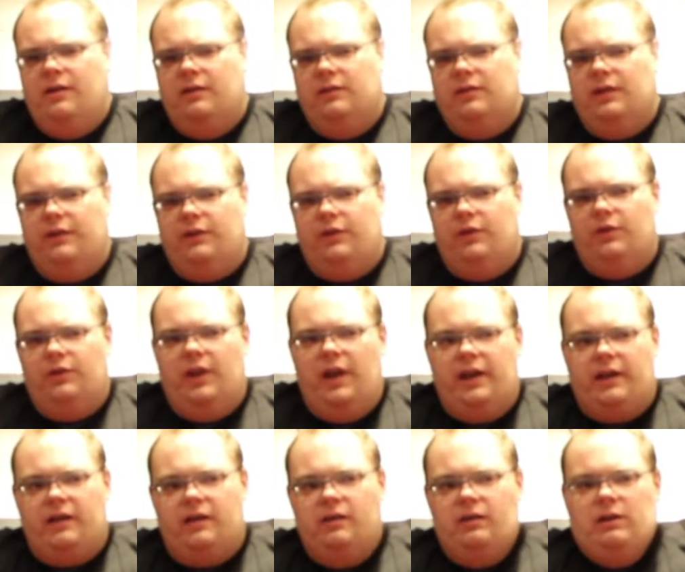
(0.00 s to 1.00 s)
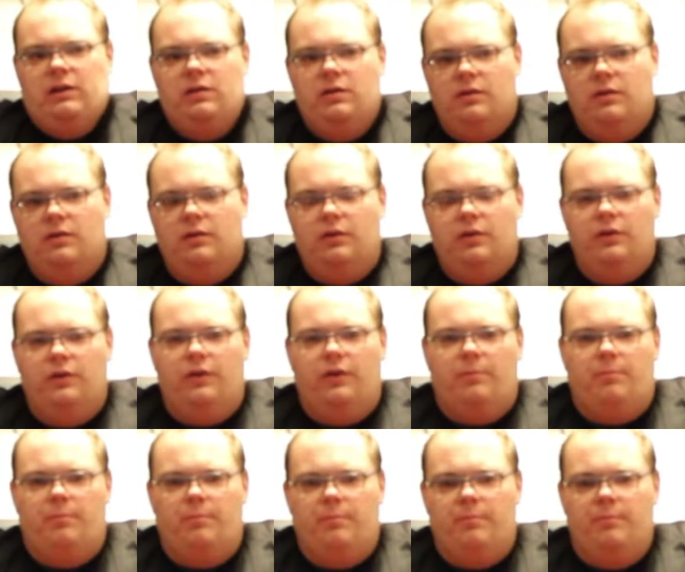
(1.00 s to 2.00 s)
Unless you like use an
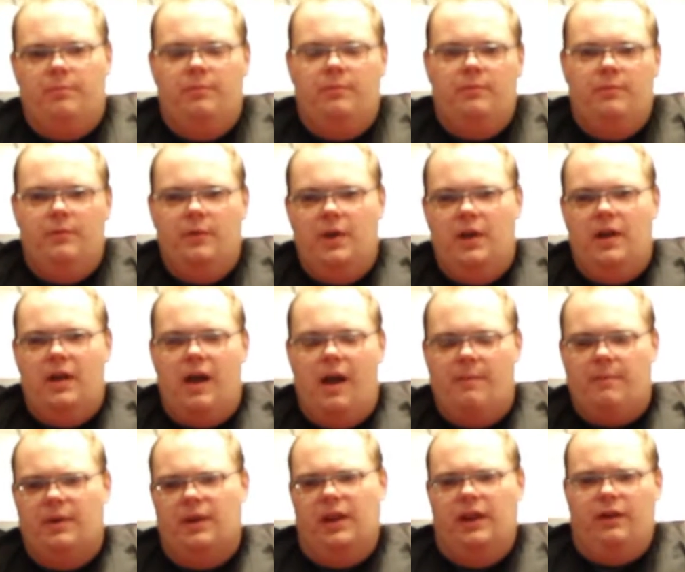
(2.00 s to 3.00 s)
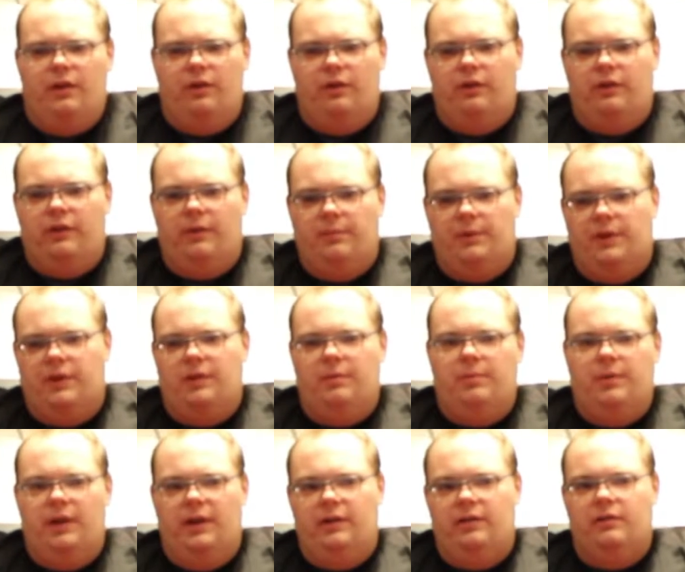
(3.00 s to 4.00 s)
emulator or something to
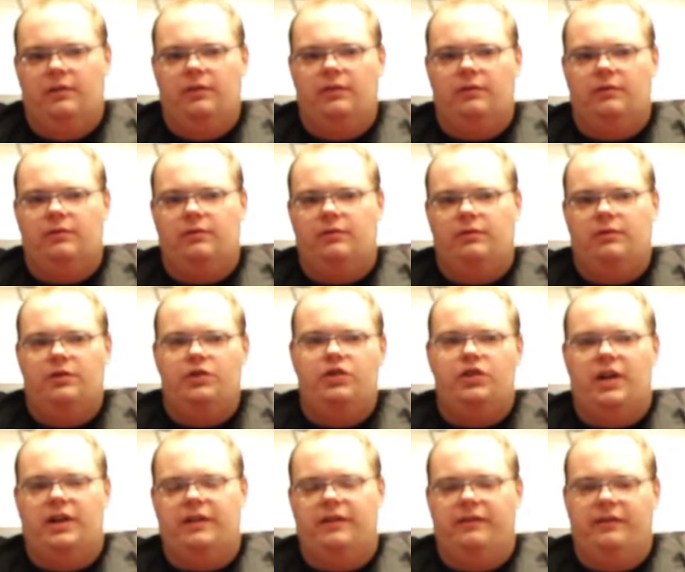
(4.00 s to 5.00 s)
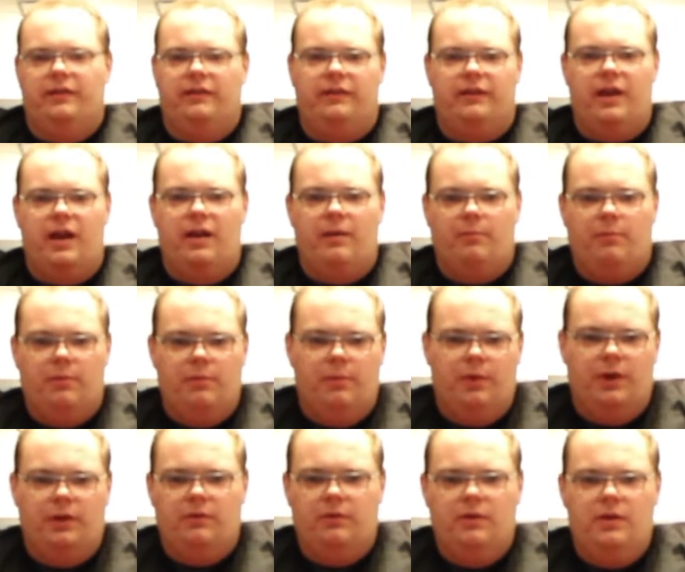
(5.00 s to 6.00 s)
play a Genesis game.
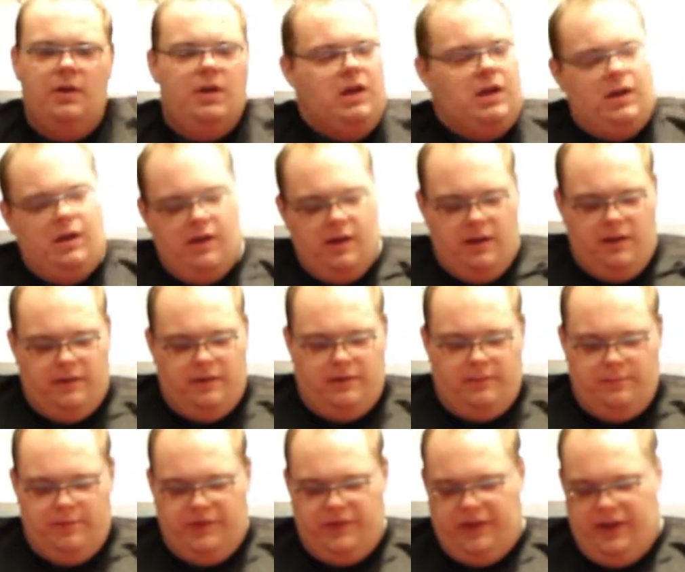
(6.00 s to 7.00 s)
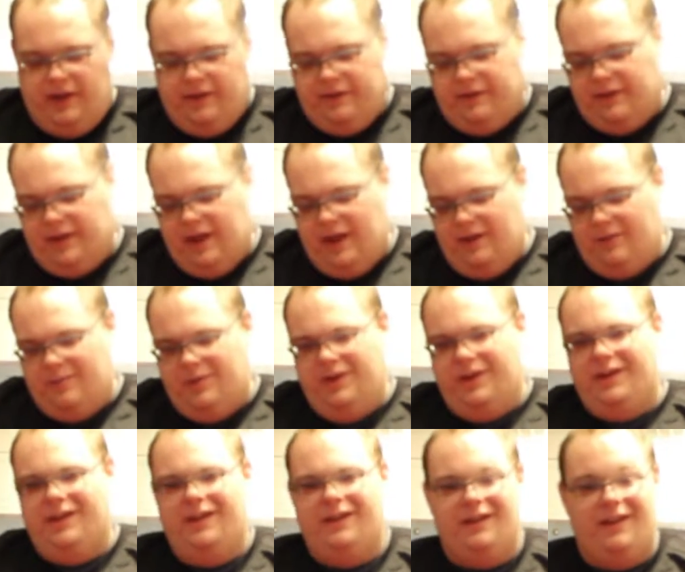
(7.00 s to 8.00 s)
But besides that,
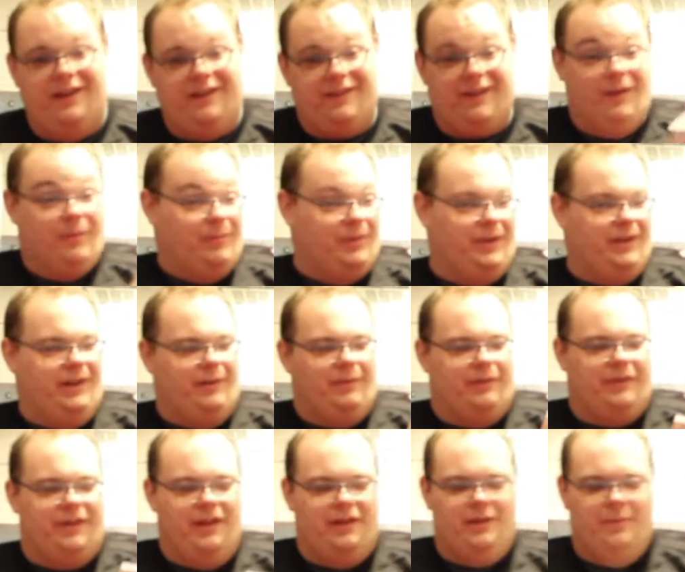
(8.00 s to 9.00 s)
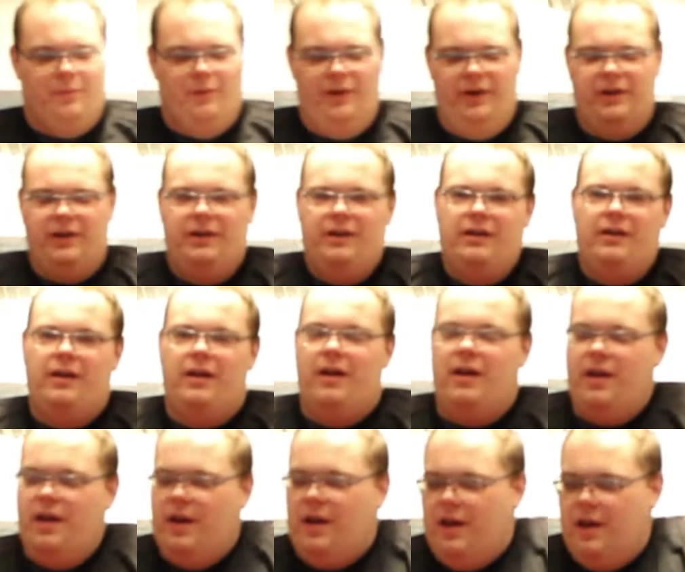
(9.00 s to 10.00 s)
that's completely beside the point.
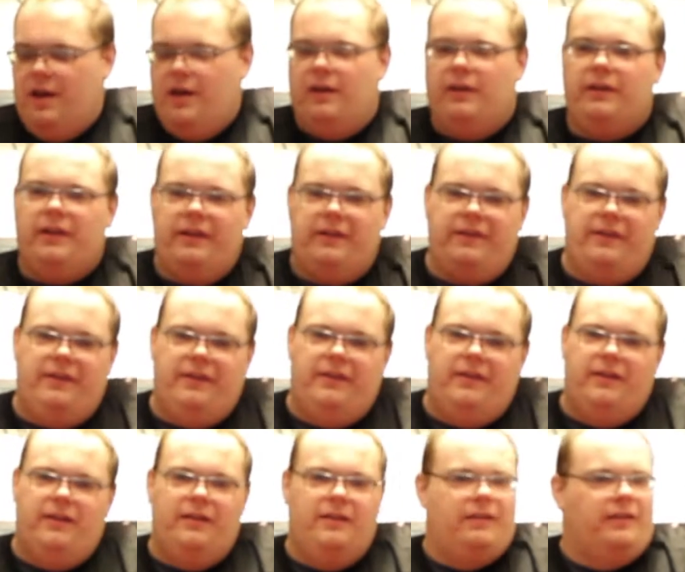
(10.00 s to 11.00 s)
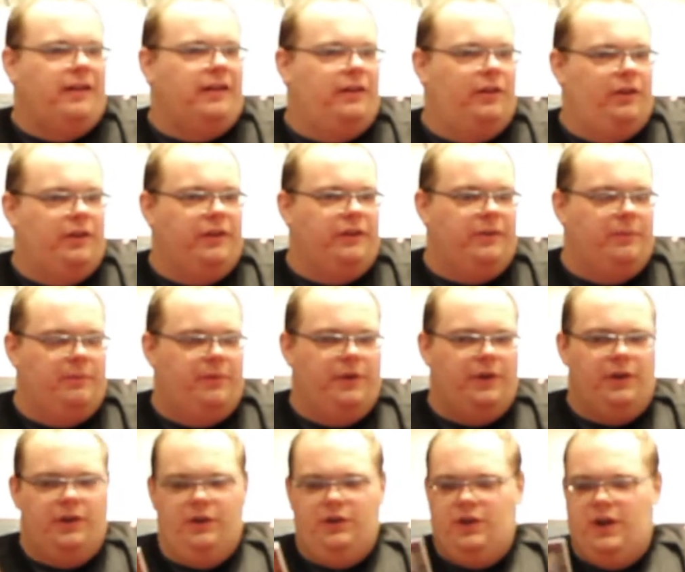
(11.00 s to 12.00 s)
Let's take a look at some
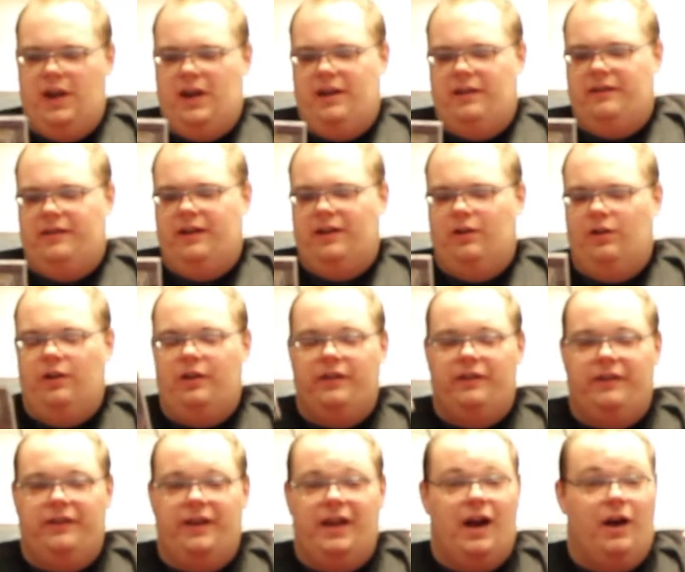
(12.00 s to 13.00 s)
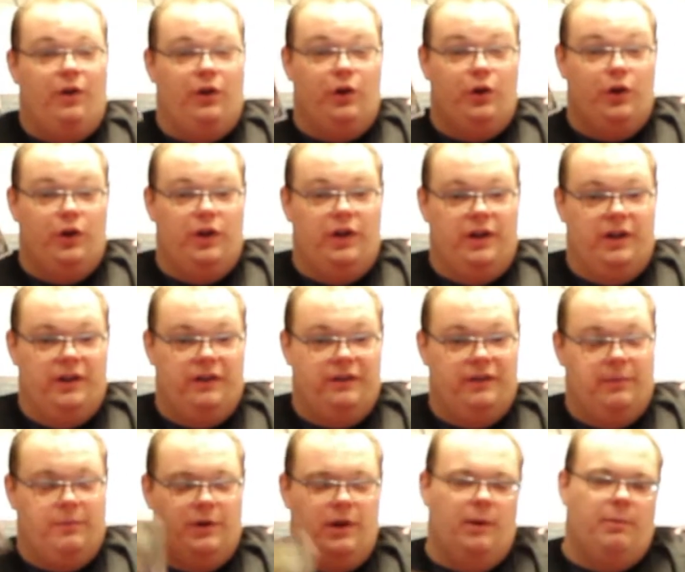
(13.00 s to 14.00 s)
footage and take a look and see how good
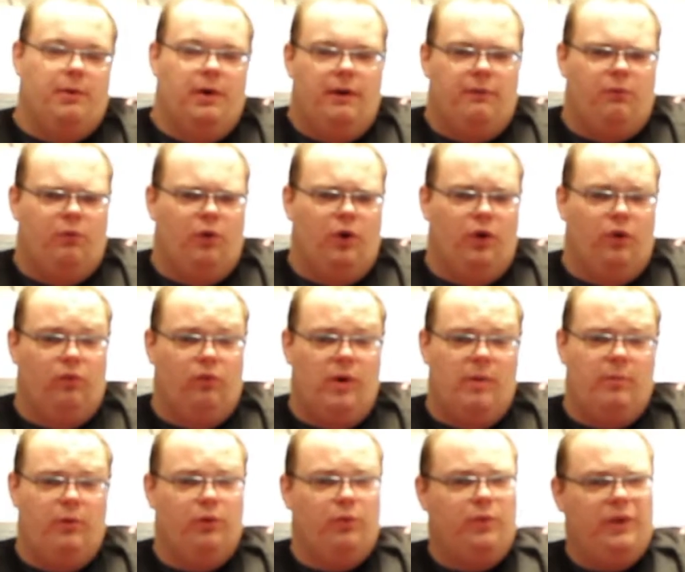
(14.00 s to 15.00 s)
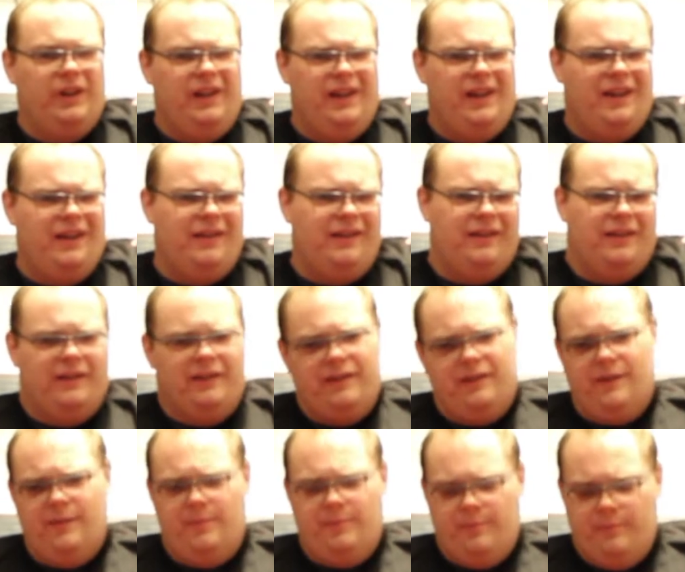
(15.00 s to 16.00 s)
WWF Royal Rumble really is.